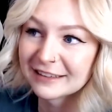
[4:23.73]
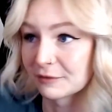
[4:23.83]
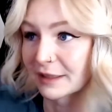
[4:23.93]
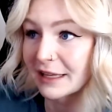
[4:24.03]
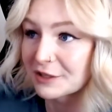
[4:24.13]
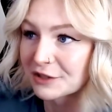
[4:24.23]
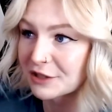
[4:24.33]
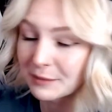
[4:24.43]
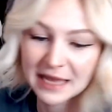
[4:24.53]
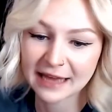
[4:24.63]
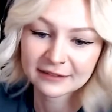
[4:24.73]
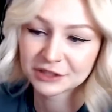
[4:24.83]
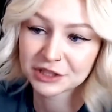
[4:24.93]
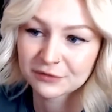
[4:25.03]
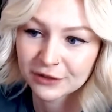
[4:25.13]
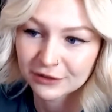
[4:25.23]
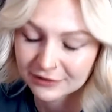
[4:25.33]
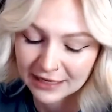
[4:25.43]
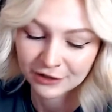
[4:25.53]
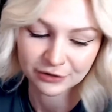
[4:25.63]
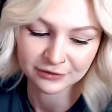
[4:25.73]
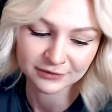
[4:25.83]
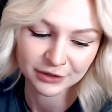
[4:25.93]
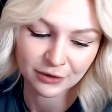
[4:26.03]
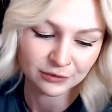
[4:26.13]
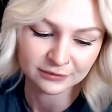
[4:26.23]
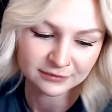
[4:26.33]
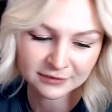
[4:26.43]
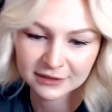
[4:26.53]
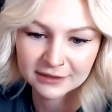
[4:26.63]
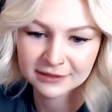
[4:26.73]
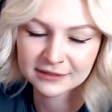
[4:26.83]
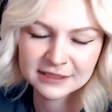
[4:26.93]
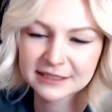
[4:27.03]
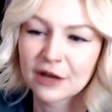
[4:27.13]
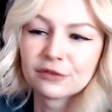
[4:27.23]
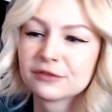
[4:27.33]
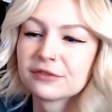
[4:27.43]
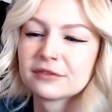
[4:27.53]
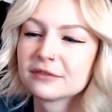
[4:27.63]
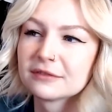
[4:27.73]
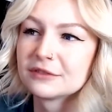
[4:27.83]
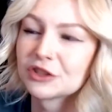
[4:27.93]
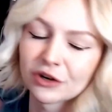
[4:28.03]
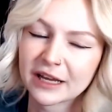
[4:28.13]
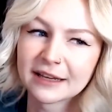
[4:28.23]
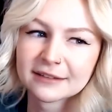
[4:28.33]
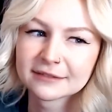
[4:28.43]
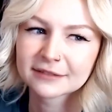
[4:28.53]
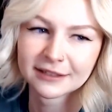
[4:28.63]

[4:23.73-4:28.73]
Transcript: in relationships and just for, yeah, your, your own self journey.